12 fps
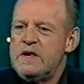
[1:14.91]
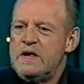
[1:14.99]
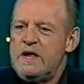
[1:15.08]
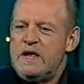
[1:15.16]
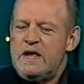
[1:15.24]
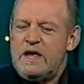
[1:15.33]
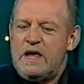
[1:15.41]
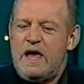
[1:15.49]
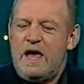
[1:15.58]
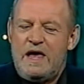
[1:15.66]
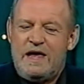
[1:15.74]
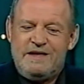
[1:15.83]

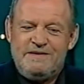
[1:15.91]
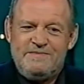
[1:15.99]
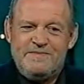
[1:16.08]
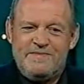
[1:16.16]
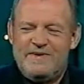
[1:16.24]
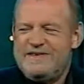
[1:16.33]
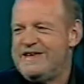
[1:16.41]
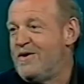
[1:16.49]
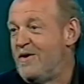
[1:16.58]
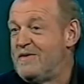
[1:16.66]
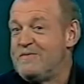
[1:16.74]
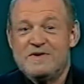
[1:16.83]

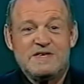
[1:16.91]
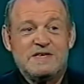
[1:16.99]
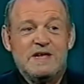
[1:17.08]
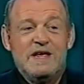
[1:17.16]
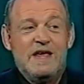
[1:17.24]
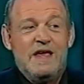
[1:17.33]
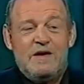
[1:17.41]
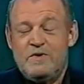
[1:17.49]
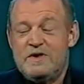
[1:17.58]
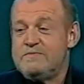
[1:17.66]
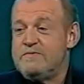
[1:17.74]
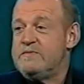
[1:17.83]
It was...
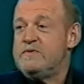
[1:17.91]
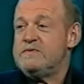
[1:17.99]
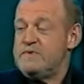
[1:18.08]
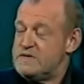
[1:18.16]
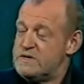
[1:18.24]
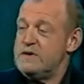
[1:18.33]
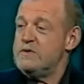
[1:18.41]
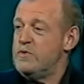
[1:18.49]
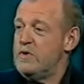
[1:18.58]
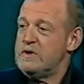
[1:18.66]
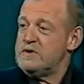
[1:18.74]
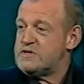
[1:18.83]
We'd done a
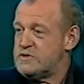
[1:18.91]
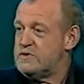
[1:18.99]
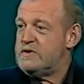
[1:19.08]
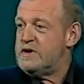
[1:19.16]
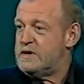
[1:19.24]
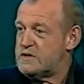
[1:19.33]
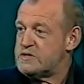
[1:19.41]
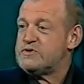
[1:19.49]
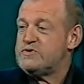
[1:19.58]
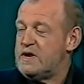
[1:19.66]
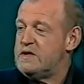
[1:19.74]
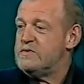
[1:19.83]
world tour and
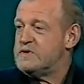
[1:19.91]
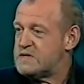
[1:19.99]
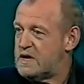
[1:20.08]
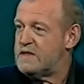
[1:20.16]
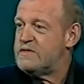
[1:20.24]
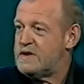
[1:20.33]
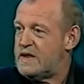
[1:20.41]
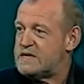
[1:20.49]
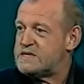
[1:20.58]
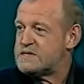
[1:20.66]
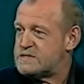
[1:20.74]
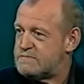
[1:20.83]
Australia was like the
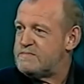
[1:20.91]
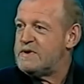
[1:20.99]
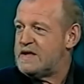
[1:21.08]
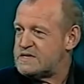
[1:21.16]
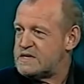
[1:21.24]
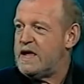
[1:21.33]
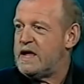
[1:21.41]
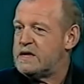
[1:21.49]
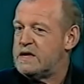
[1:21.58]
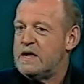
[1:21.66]
last leg.